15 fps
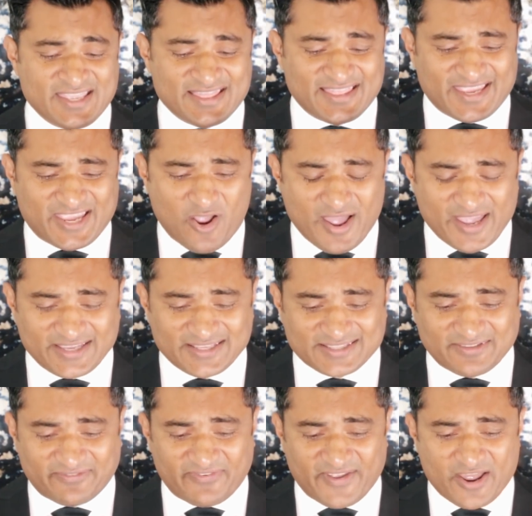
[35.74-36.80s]
The guy
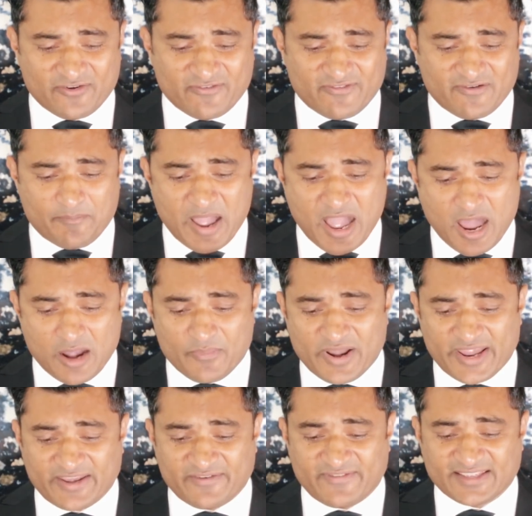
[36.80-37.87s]
is the founder of
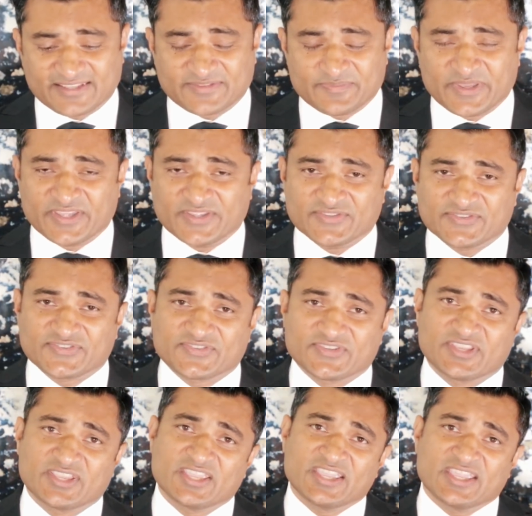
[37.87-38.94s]
Pabrai
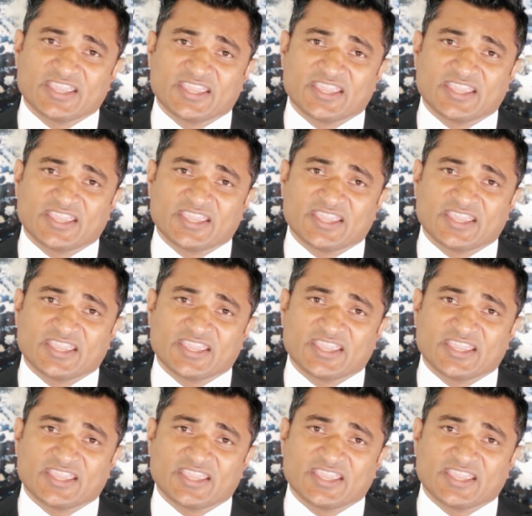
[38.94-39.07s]
Investments.